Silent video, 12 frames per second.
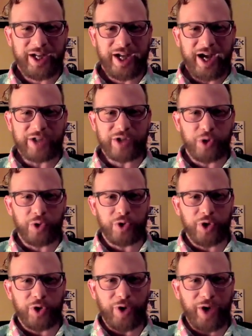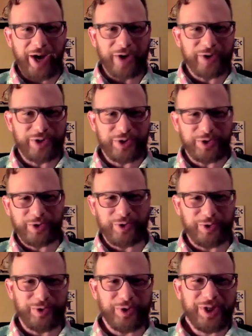I don't know how
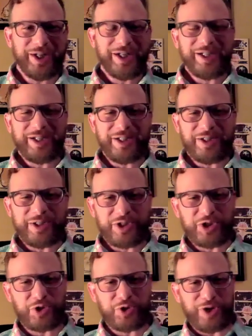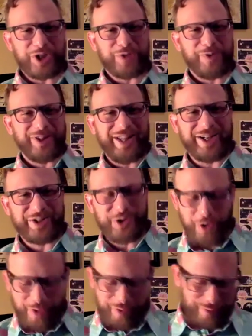to stretch my legs
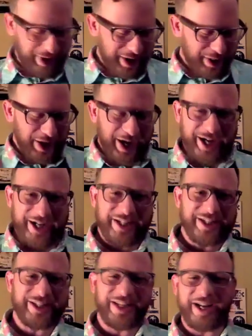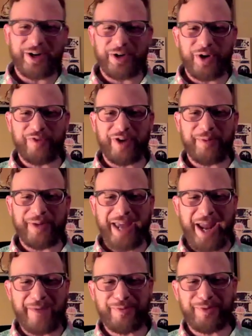over my thighs. I don't know if I'm
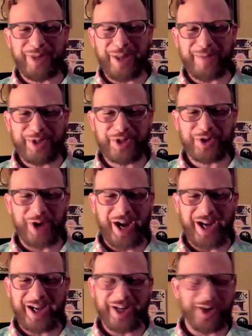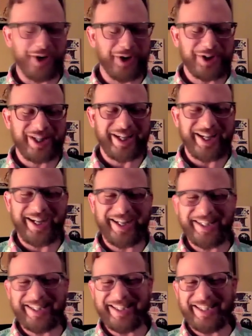capable. I've been trying and it hurts like hell.